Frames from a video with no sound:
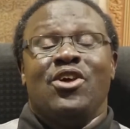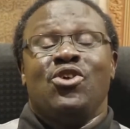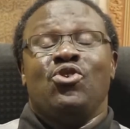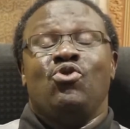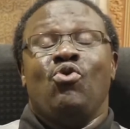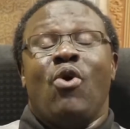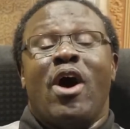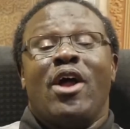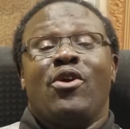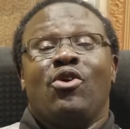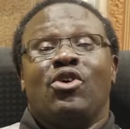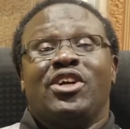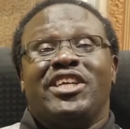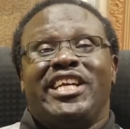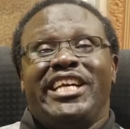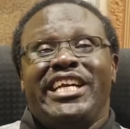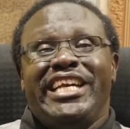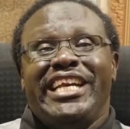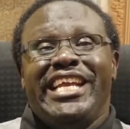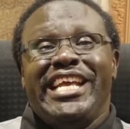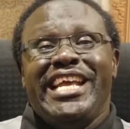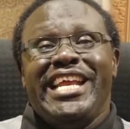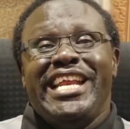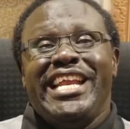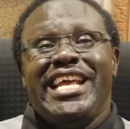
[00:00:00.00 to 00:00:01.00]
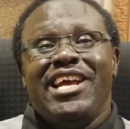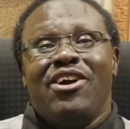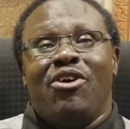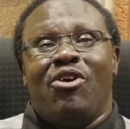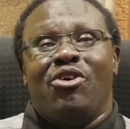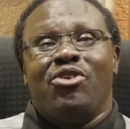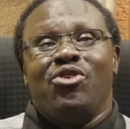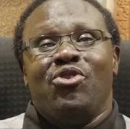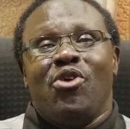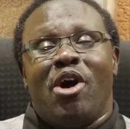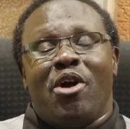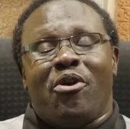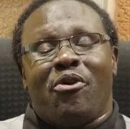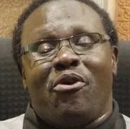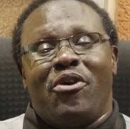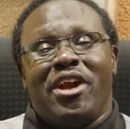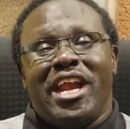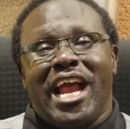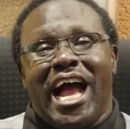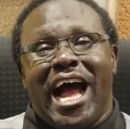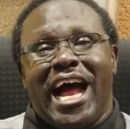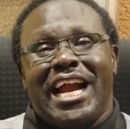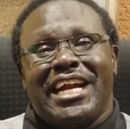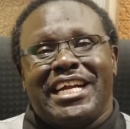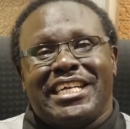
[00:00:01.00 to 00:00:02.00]
You are not leaning on your
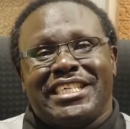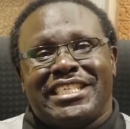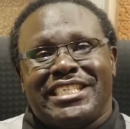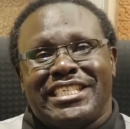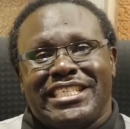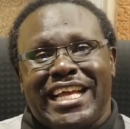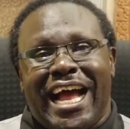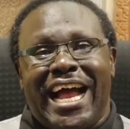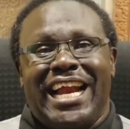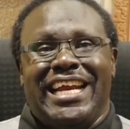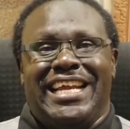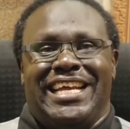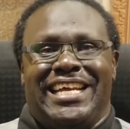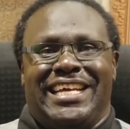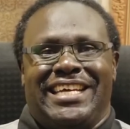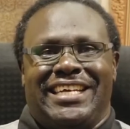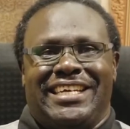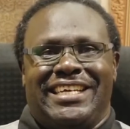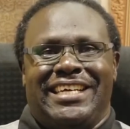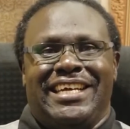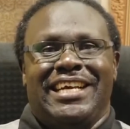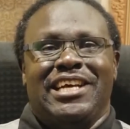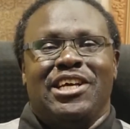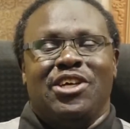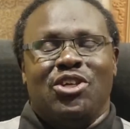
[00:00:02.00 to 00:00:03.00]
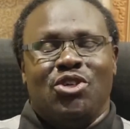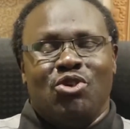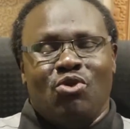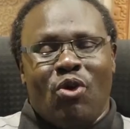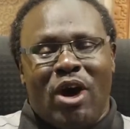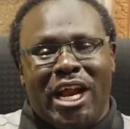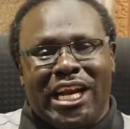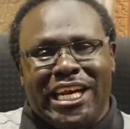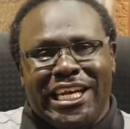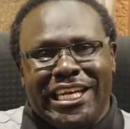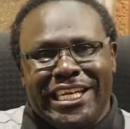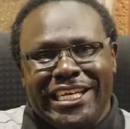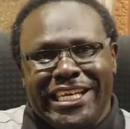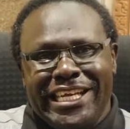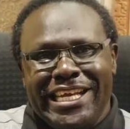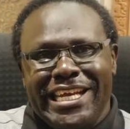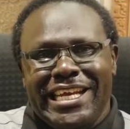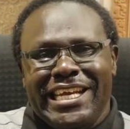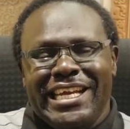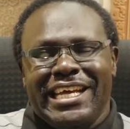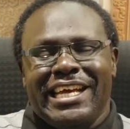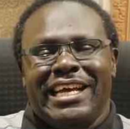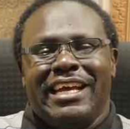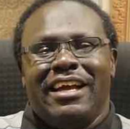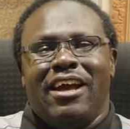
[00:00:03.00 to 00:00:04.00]
own understanding, you are
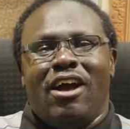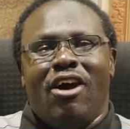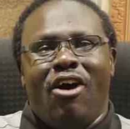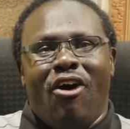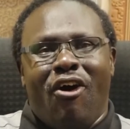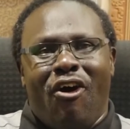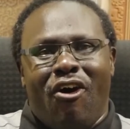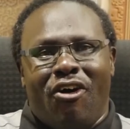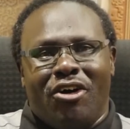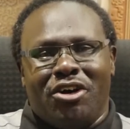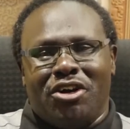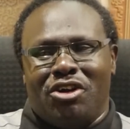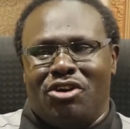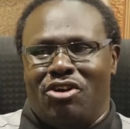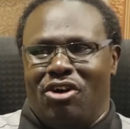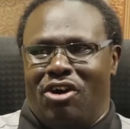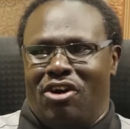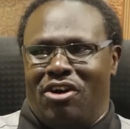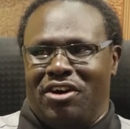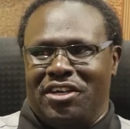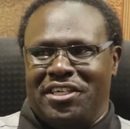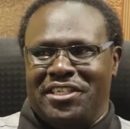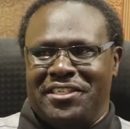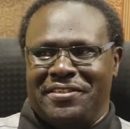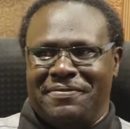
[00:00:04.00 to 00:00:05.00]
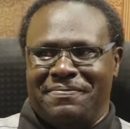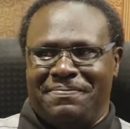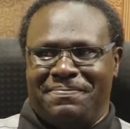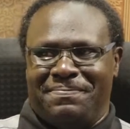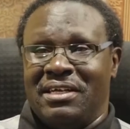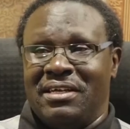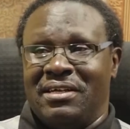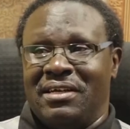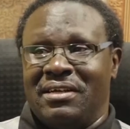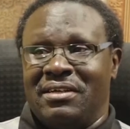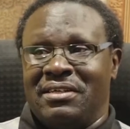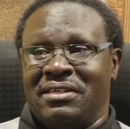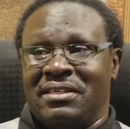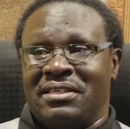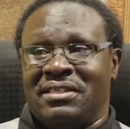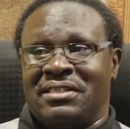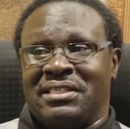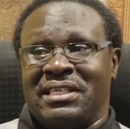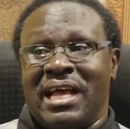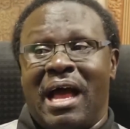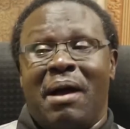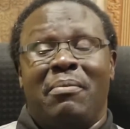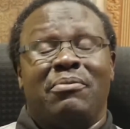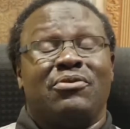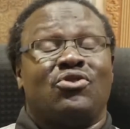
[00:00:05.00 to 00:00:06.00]
leaning on God.
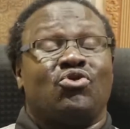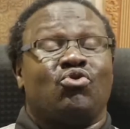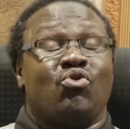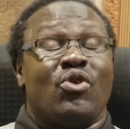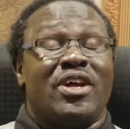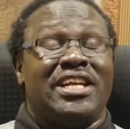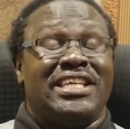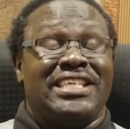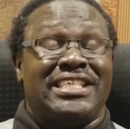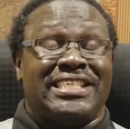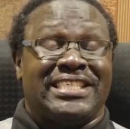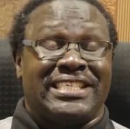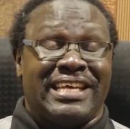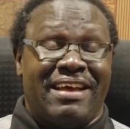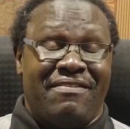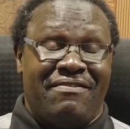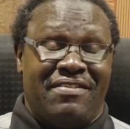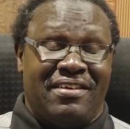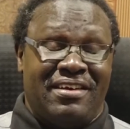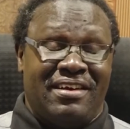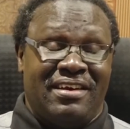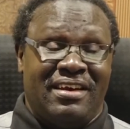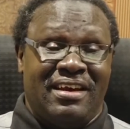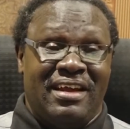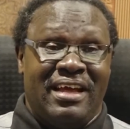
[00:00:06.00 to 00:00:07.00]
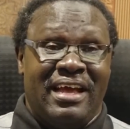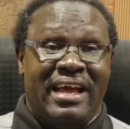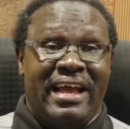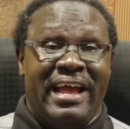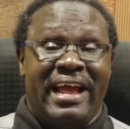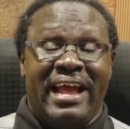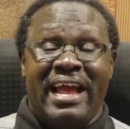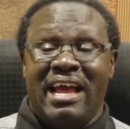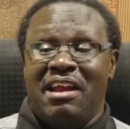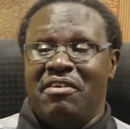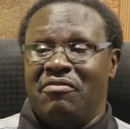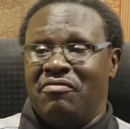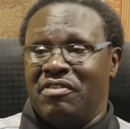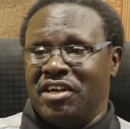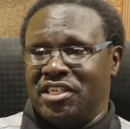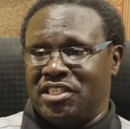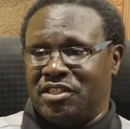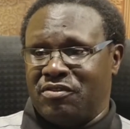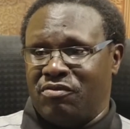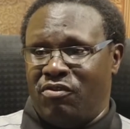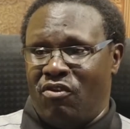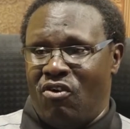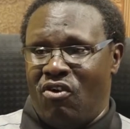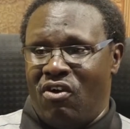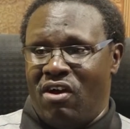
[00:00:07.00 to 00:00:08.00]
Psalm 27 and
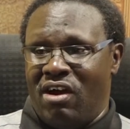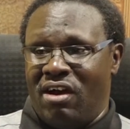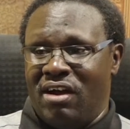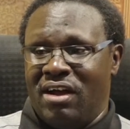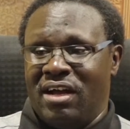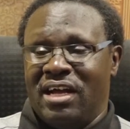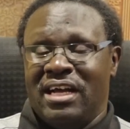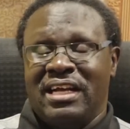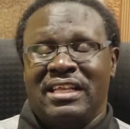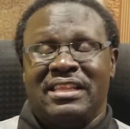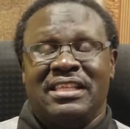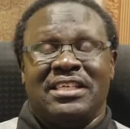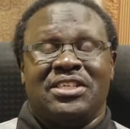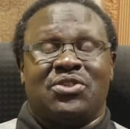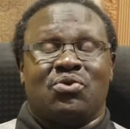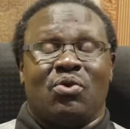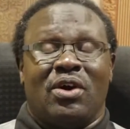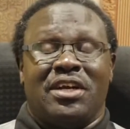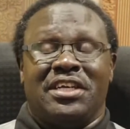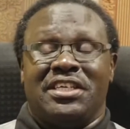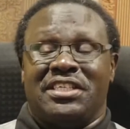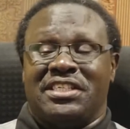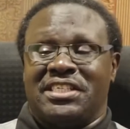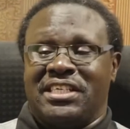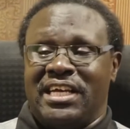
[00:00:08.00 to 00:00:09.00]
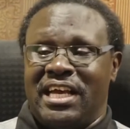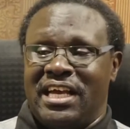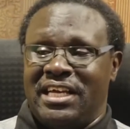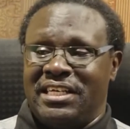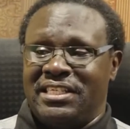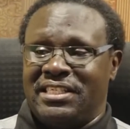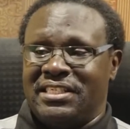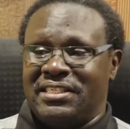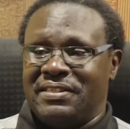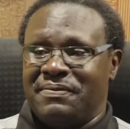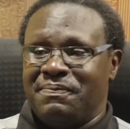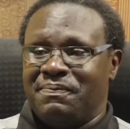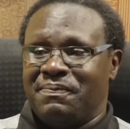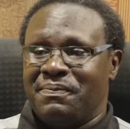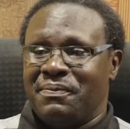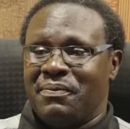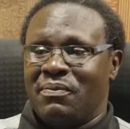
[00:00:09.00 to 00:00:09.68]
verse 4. This is what it says